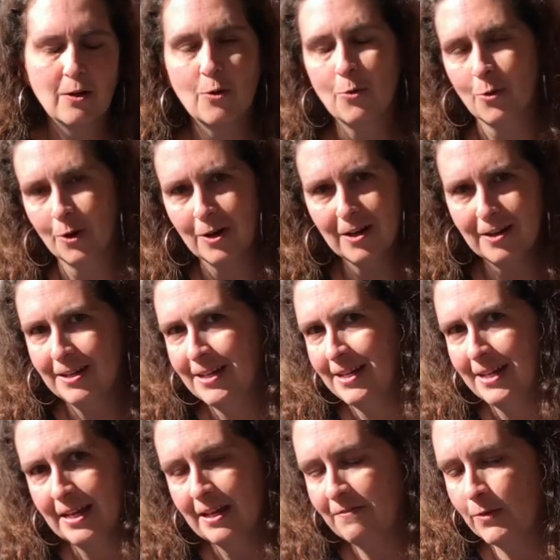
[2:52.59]
Or
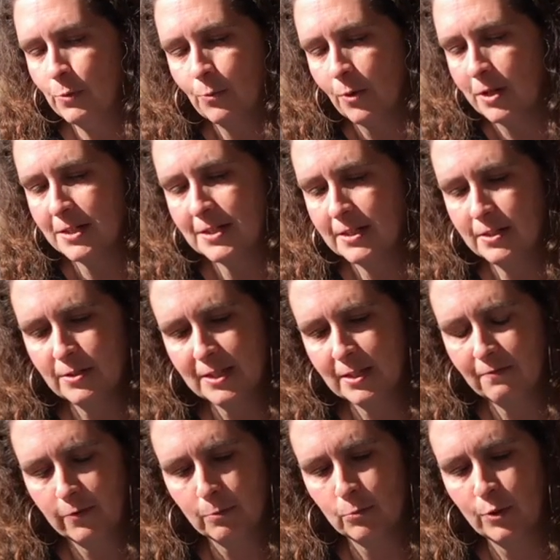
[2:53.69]
if you want to use
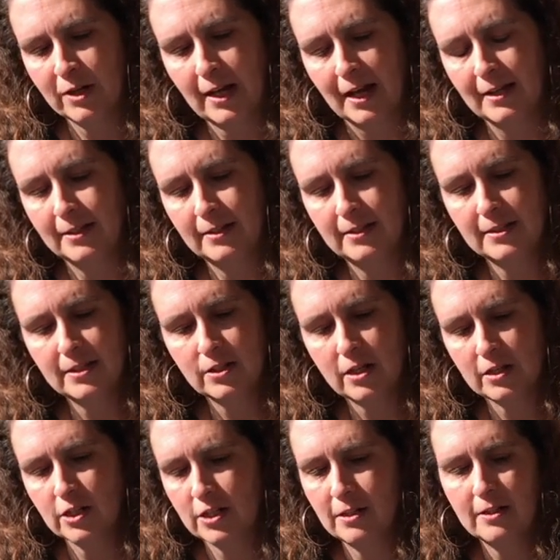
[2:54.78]
them for more guided
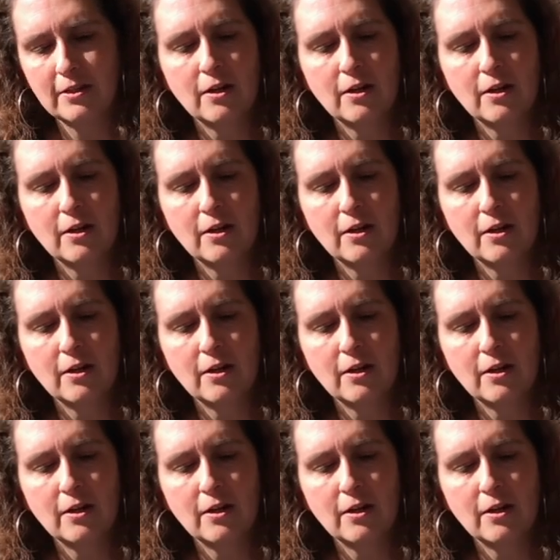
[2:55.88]
instruction,